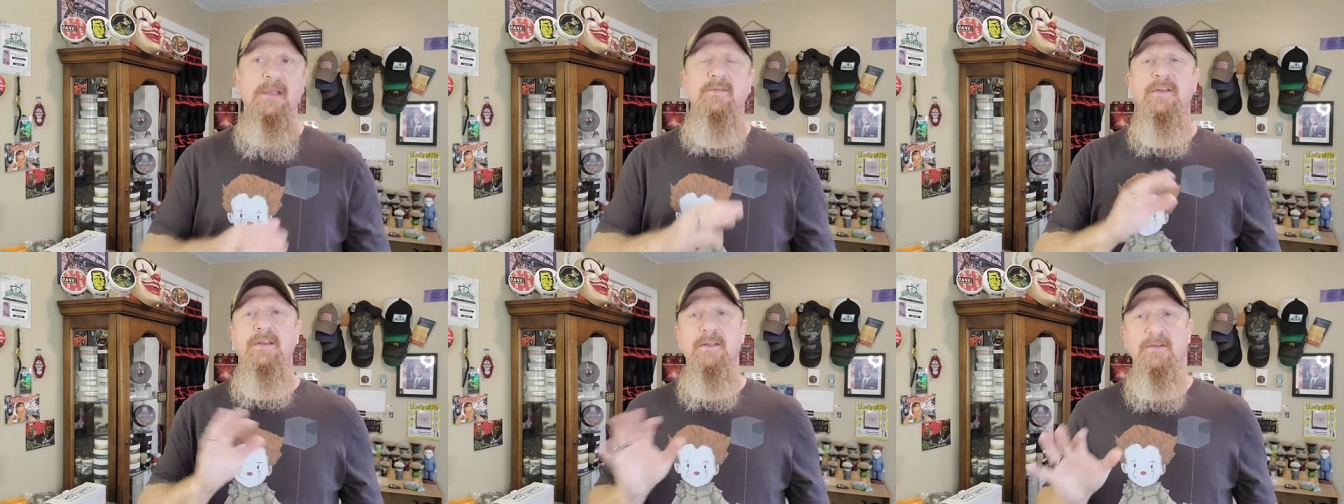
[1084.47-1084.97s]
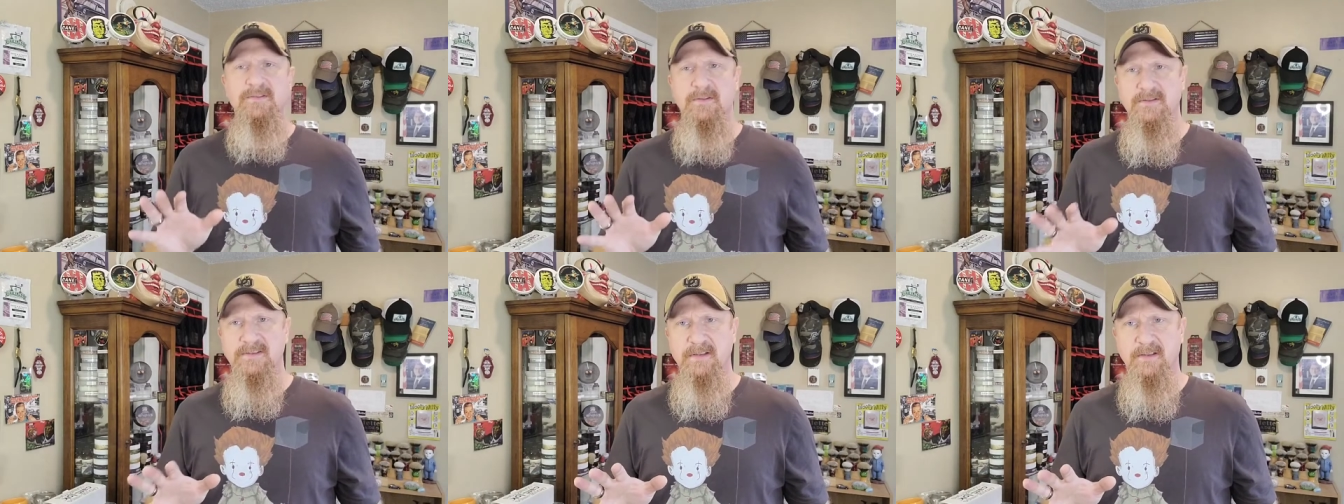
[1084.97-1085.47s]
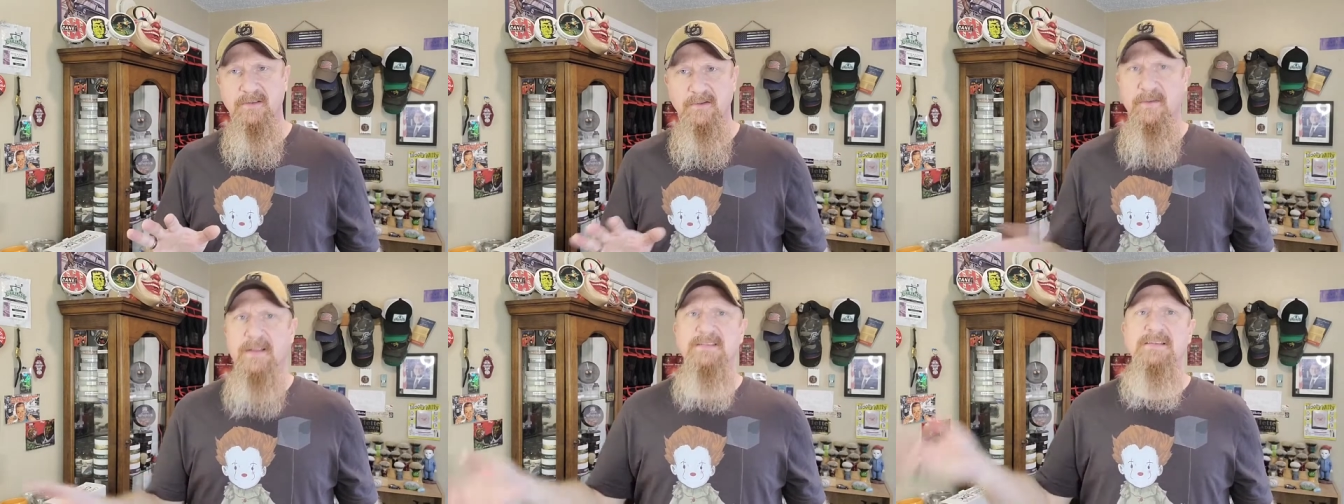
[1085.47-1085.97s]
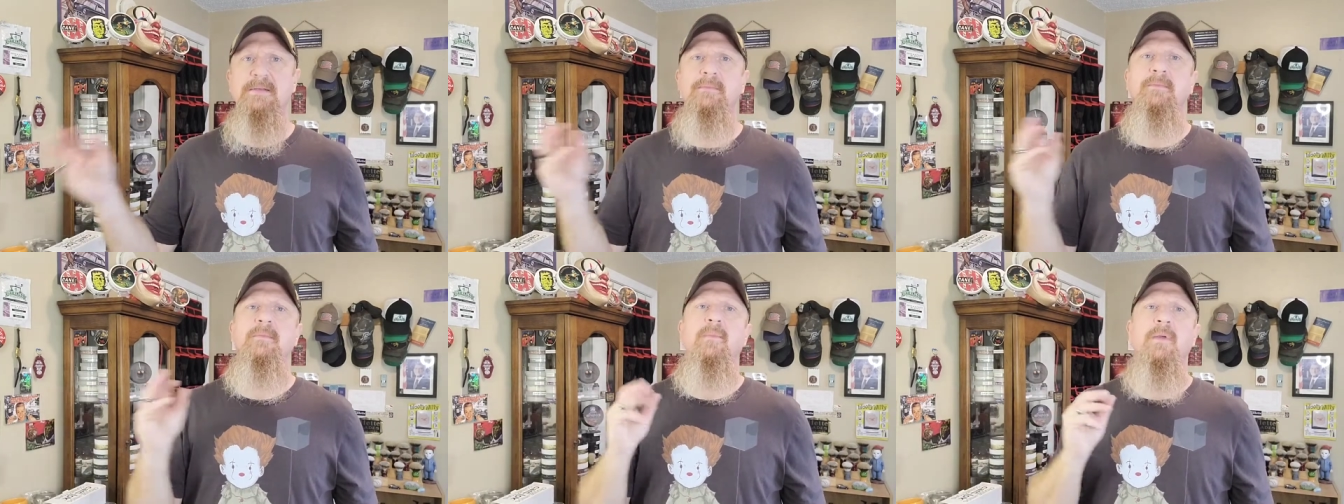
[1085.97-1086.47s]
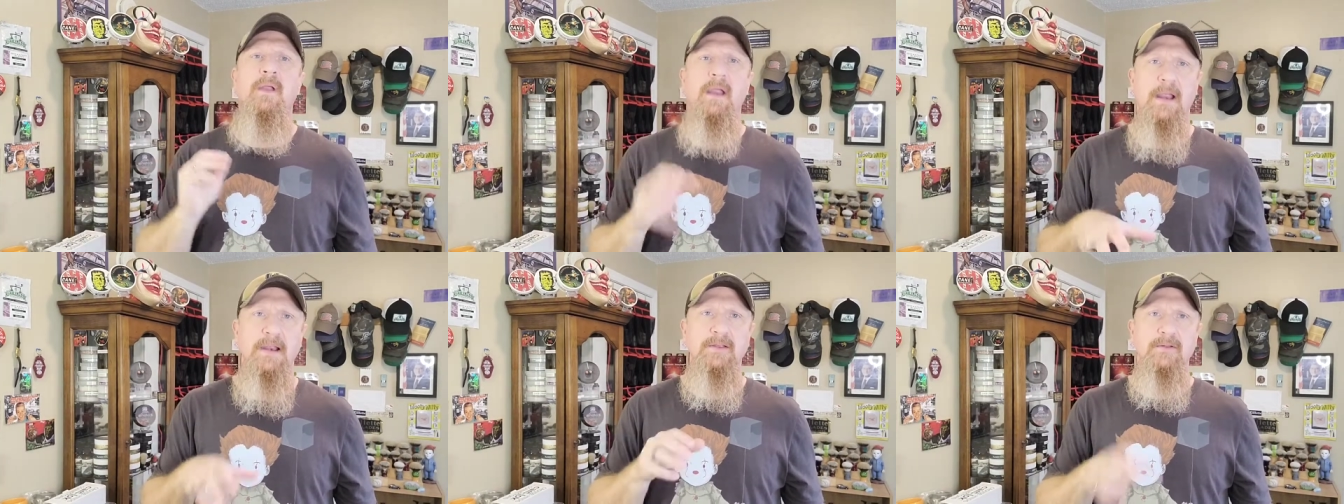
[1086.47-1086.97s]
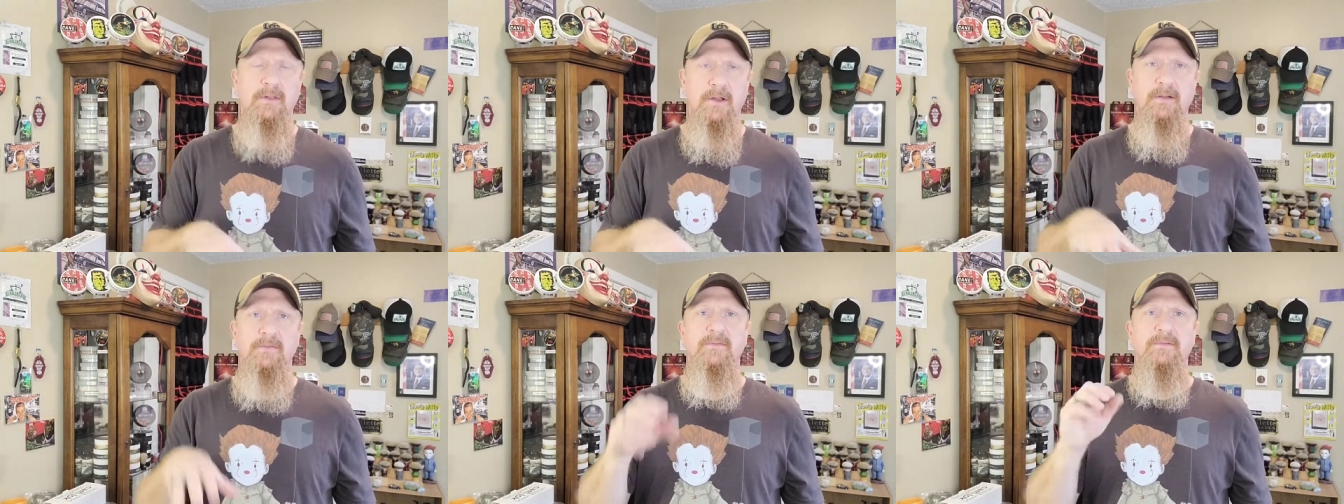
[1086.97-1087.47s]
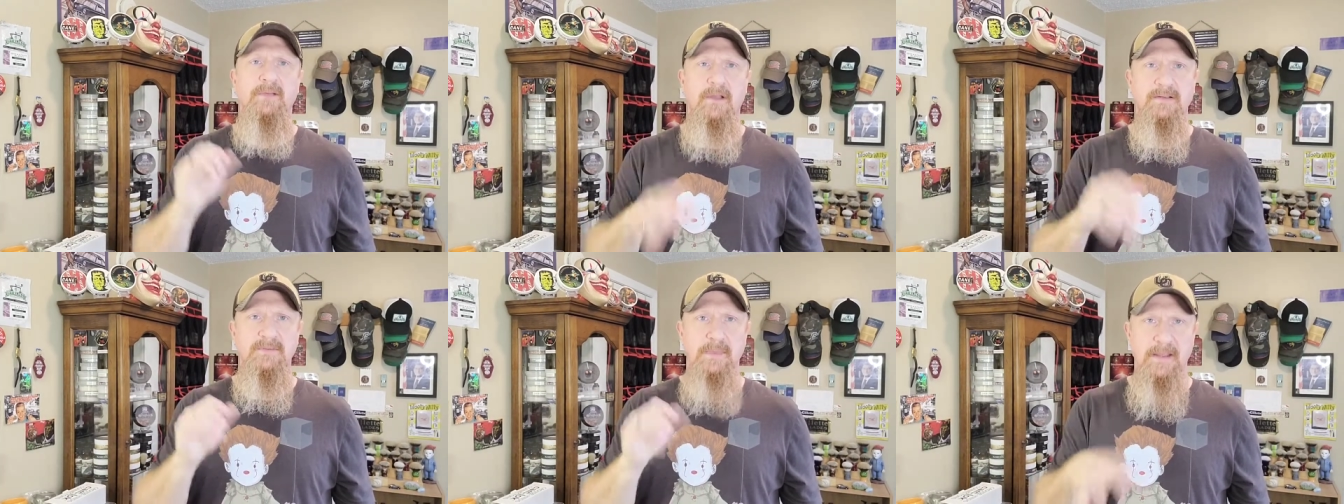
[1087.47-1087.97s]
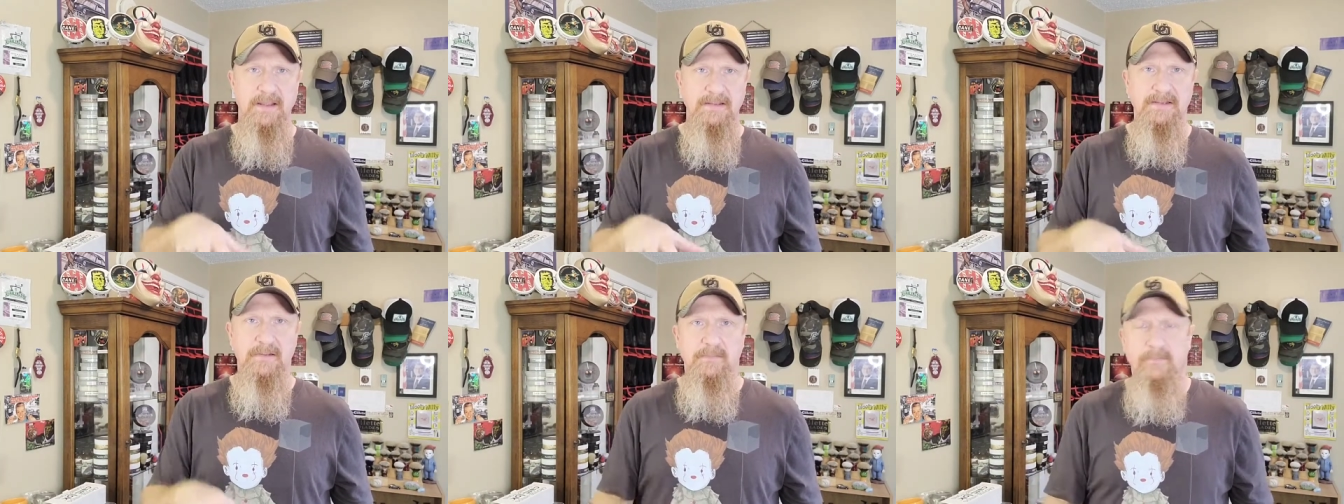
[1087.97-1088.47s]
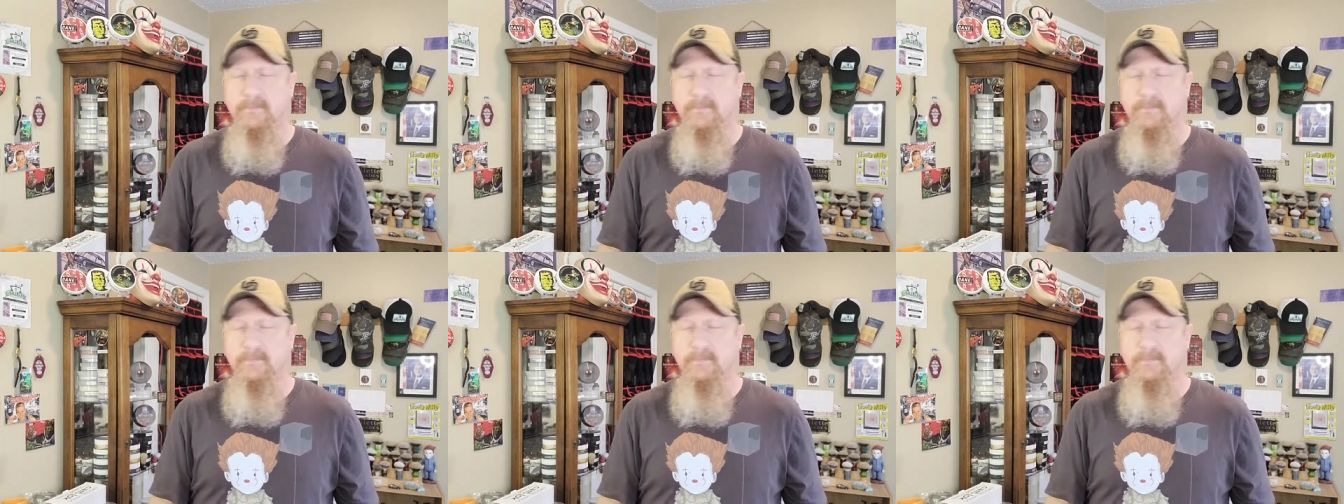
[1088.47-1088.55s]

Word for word: If any of those notes tickle your fancy and you love Doug's Bays,